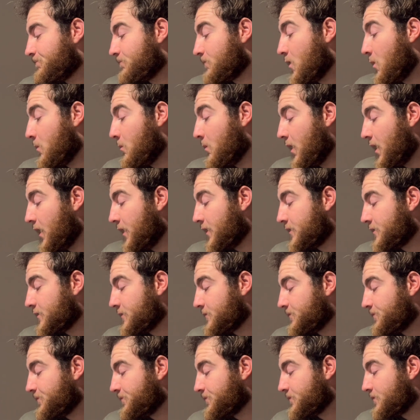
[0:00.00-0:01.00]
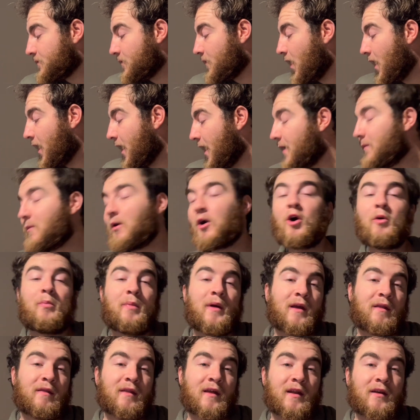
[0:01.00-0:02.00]
But I am
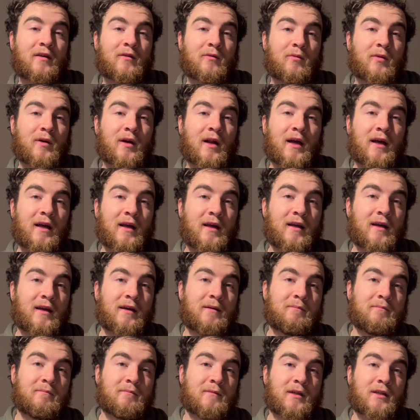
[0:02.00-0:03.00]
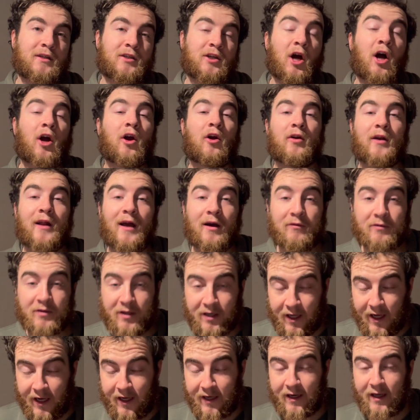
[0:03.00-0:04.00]
hoping that when I am tuckered out
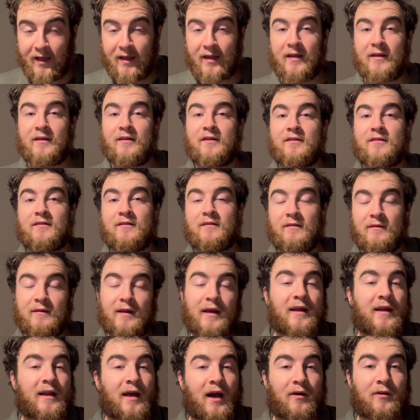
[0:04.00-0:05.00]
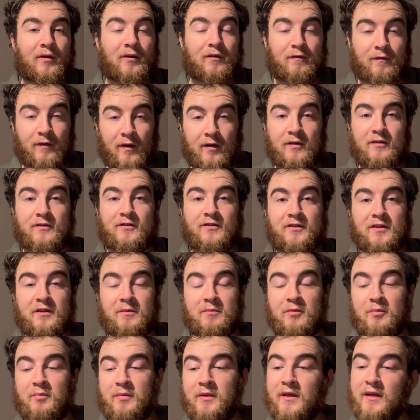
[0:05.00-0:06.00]
tonight, I can just lay down and fall asleep
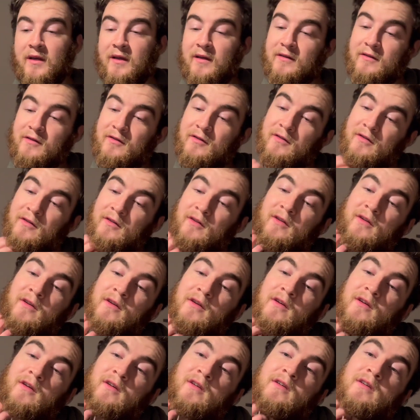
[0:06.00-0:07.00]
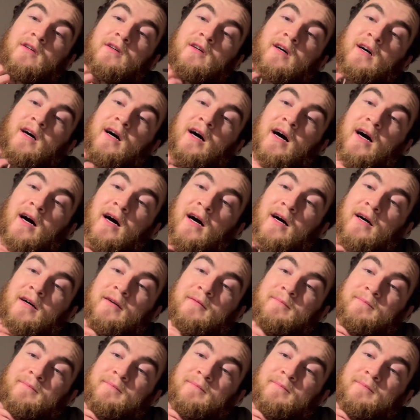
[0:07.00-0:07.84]
because, I